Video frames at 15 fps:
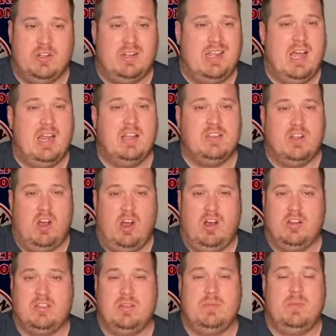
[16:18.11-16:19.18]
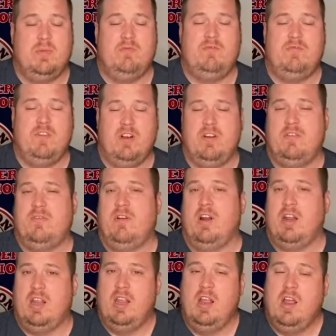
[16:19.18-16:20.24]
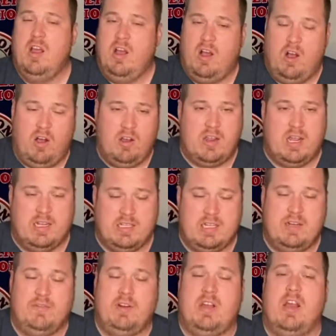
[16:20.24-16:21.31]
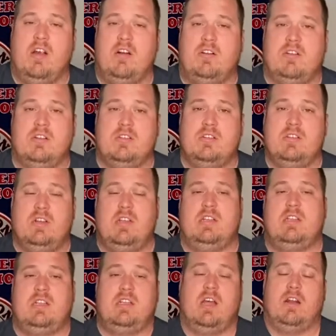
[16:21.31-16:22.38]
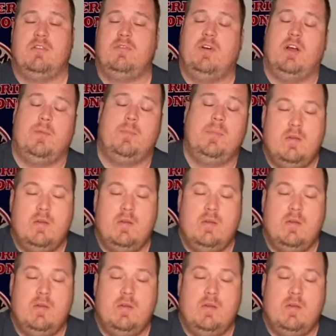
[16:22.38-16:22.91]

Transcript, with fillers: The guy is awesome, very funny, all kinds of different characters. It's a ton of fun.